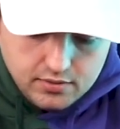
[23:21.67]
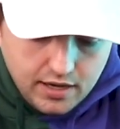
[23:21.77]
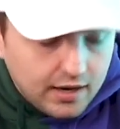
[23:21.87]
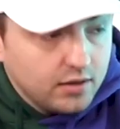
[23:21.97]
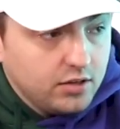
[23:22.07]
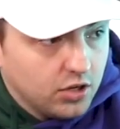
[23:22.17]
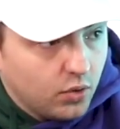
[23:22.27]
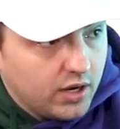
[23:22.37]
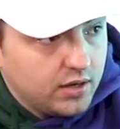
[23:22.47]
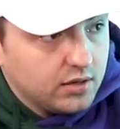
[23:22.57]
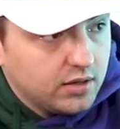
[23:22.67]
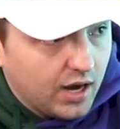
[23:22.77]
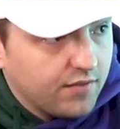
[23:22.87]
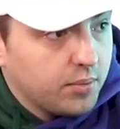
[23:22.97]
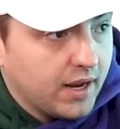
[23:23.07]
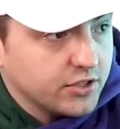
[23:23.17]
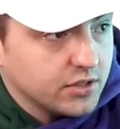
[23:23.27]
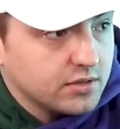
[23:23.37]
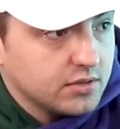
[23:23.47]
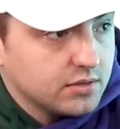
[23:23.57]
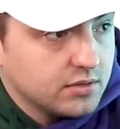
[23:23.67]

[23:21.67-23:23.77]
And you know what? They have the Badgers.